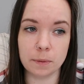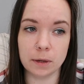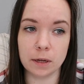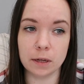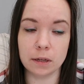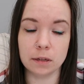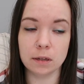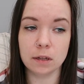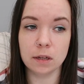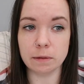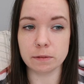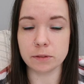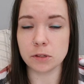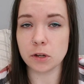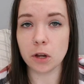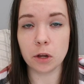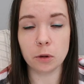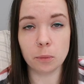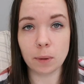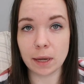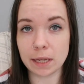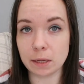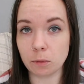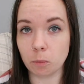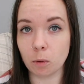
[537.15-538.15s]
but there was
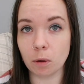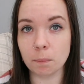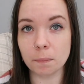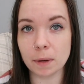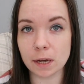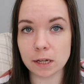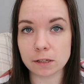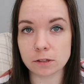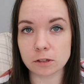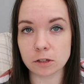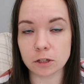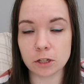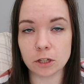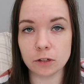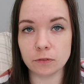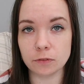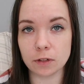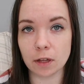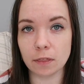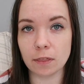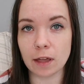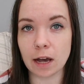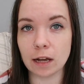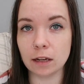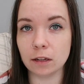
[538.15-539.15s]
no way one person could have
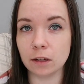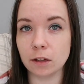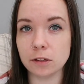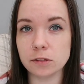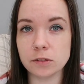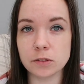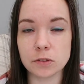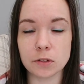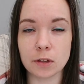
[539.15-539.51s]
done that alone,